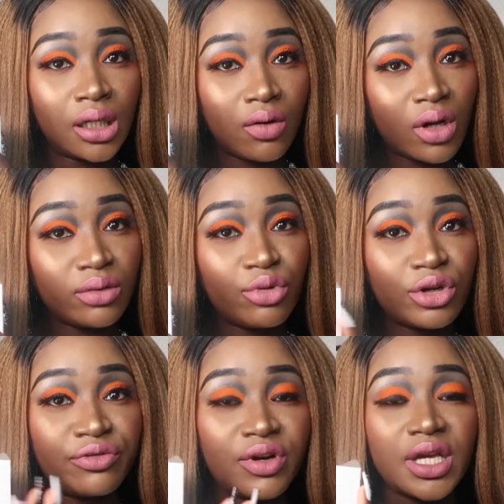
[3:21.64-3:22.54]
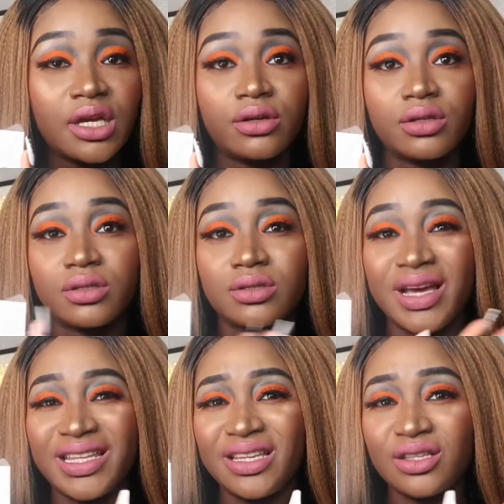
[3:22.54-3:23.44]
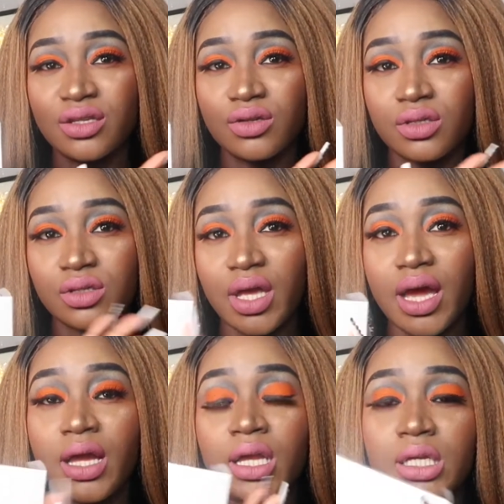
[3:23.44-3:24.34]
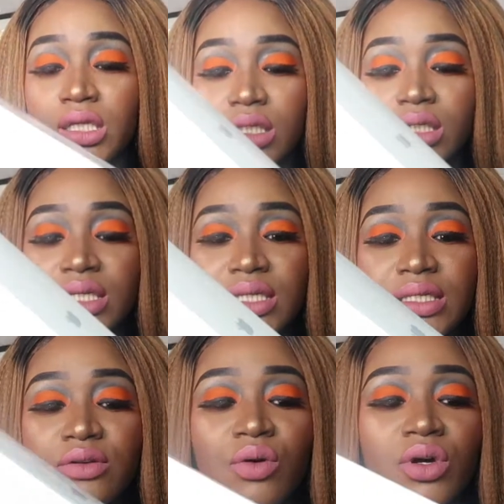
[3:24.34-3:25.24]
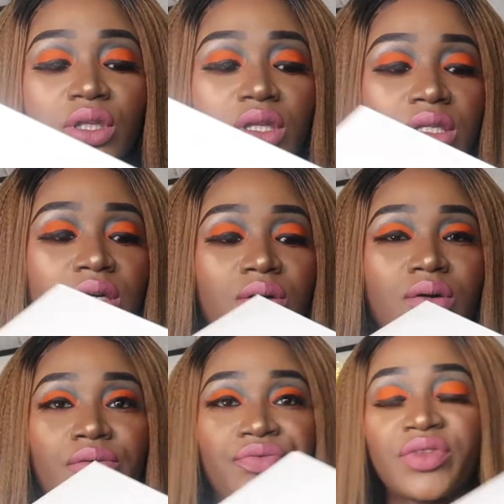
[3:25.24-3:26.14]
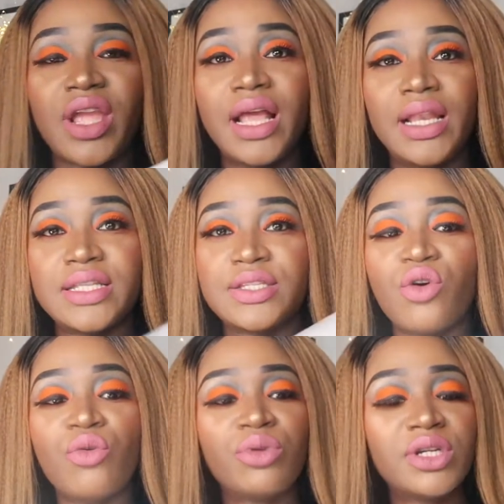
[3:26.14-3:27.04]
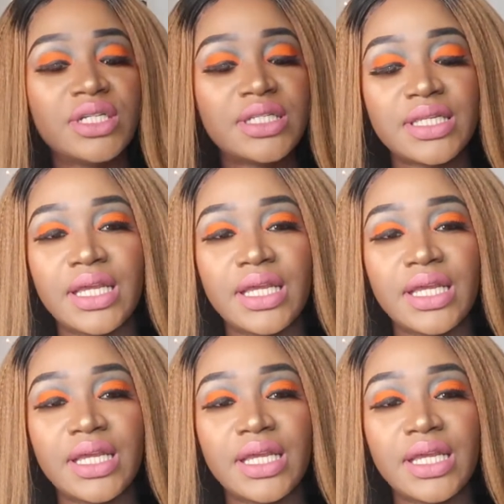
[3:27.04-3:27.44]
1.4 gigahertz, I think so. So yeah, so this is the one. So let's open it.